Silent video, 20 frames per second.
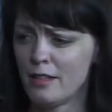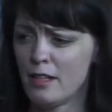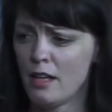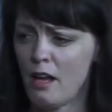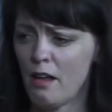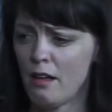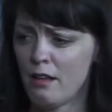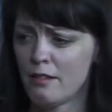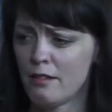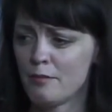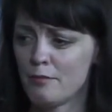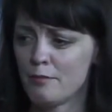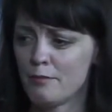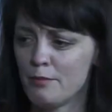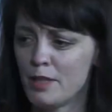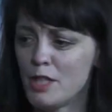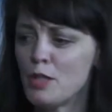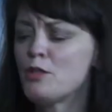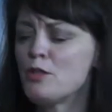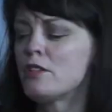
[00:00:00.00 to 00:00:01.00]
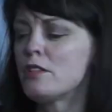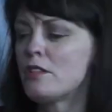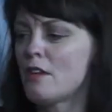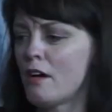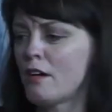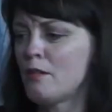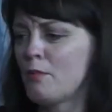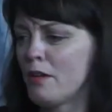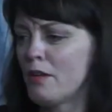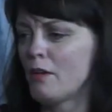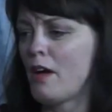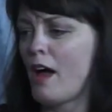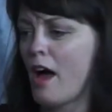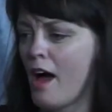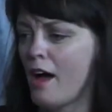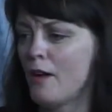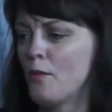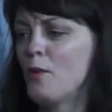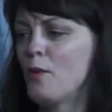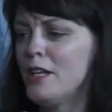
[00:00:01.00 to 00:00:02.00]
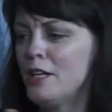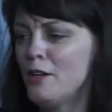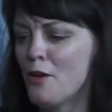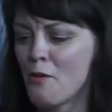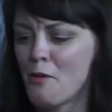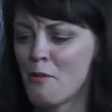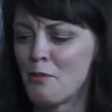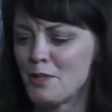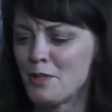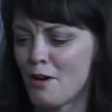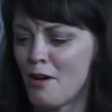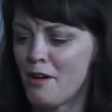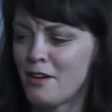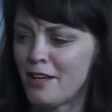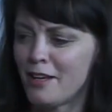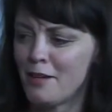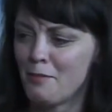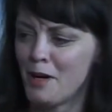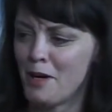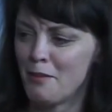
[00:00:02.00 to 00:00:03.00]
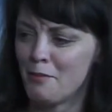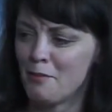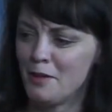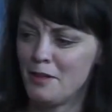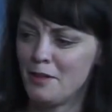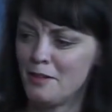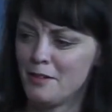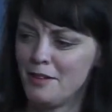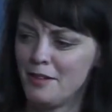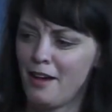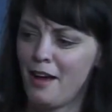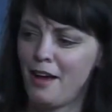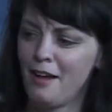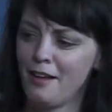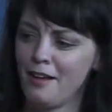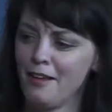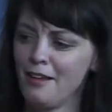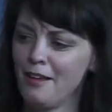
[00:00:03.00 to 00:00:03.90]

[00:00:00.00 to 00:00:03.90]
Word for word: Yeah, but you should talk about. that. Uh, we know what we're talking about, but yeah. yeah.